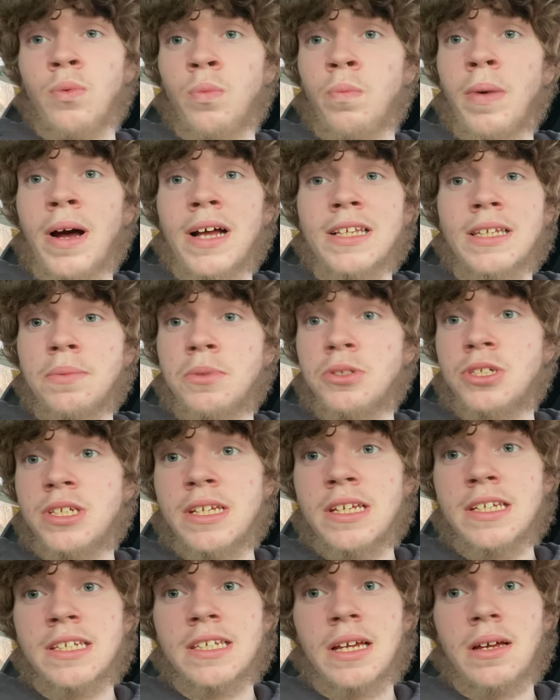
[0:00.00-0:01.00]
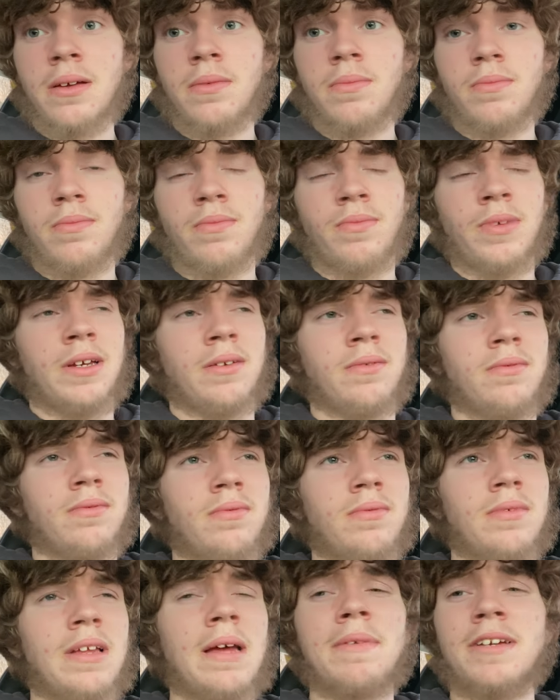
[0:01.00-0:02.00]
by the time you've seen this, um, wait,
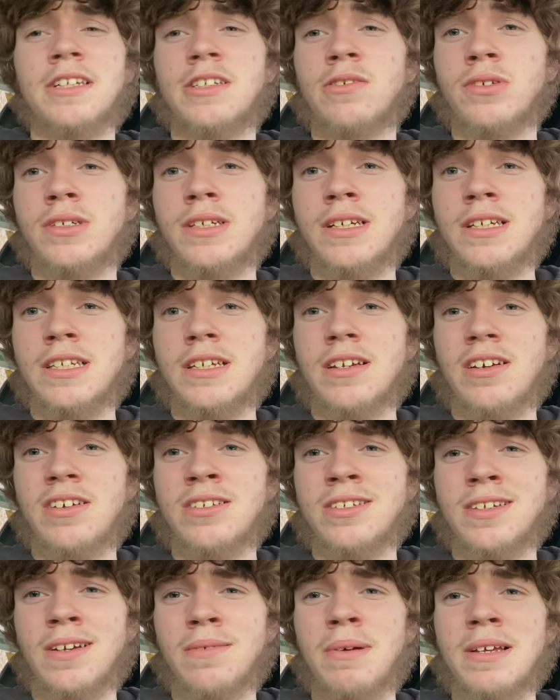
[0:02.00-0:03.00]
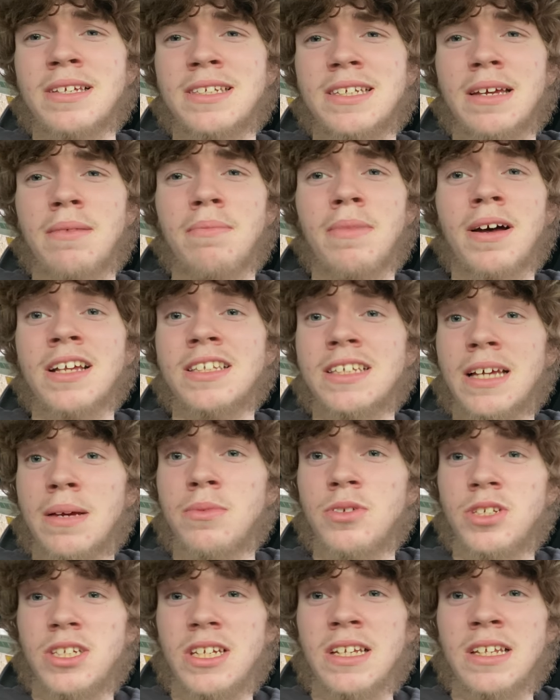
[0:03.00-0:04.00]
that makes no sense because I was about to say by the time
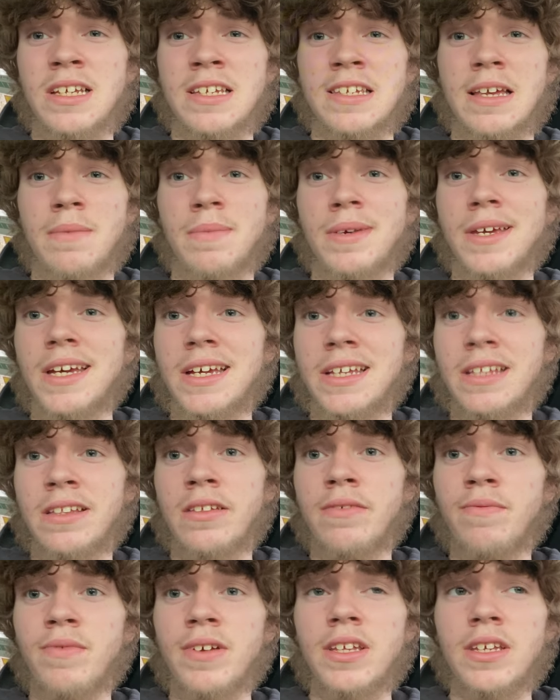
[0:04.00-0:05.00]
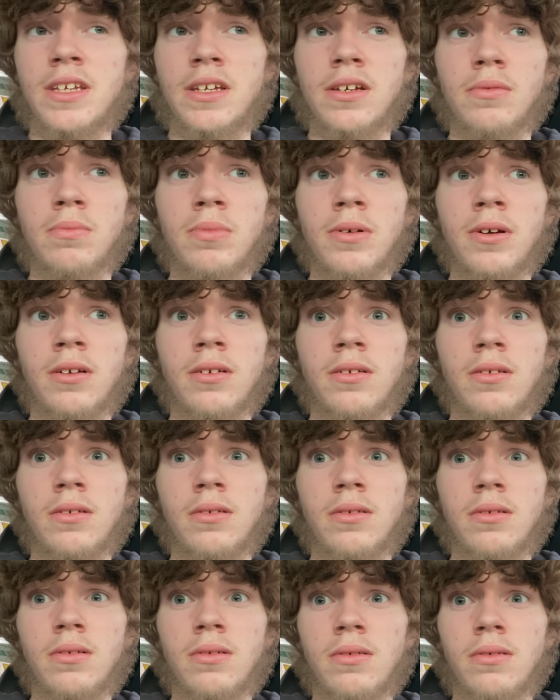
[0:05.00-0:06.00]
you've seen this, I'll be editing the video, but
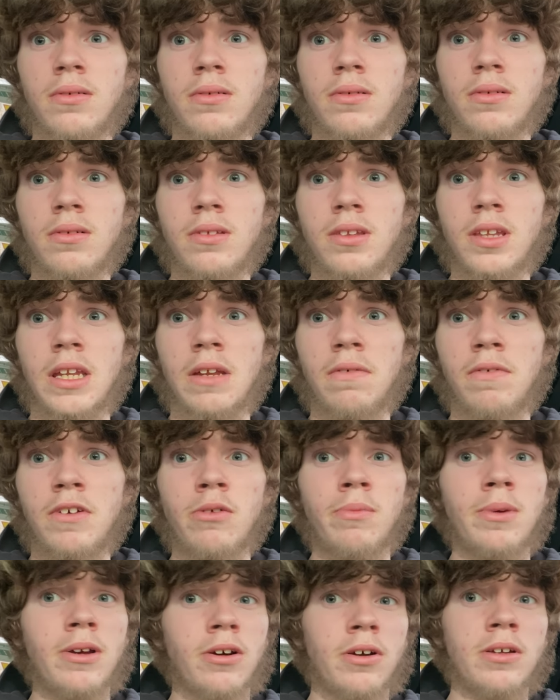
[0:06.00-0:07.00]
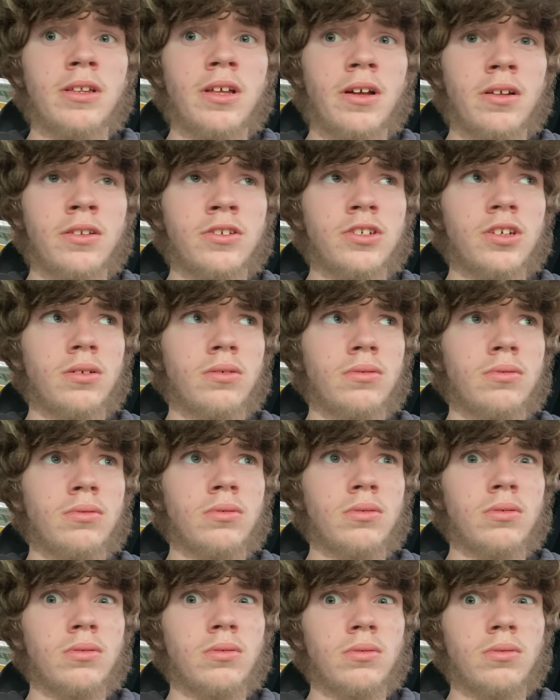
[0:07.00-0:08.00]
the video will be already done, so
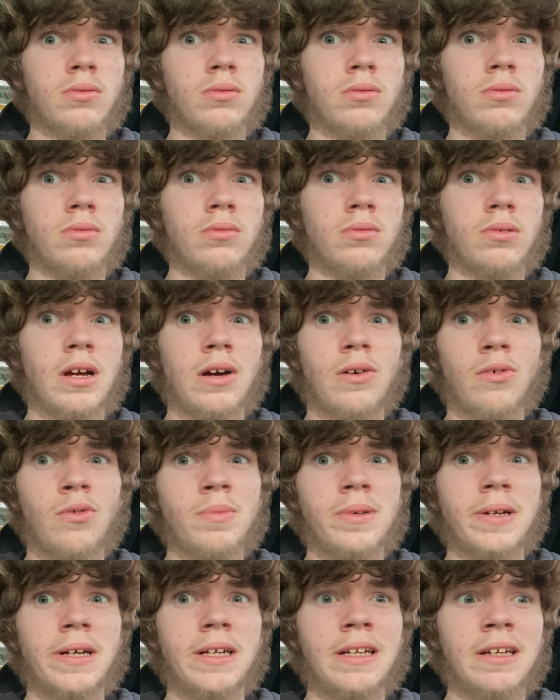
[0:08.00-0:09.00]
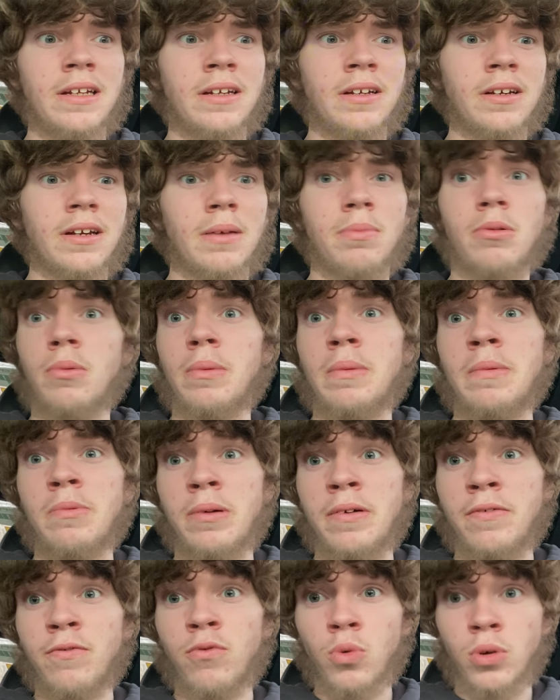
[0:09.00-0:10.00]
I won't be editing. I'll probably be
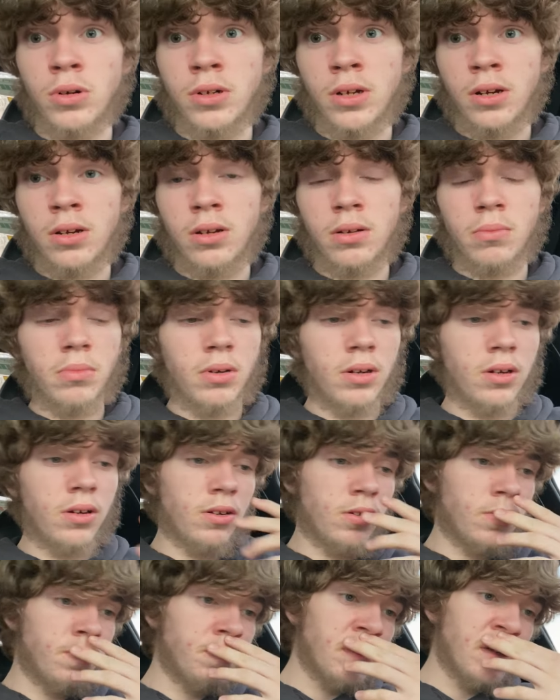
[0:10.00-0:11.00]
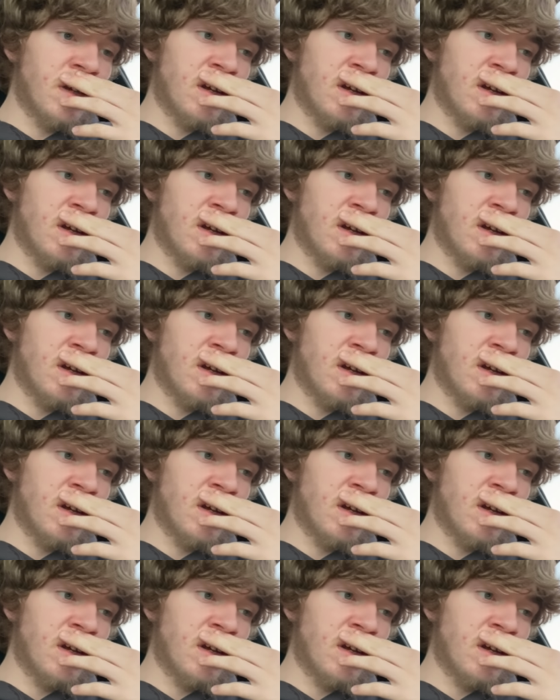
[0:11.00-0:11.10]
putting forward on it, but um,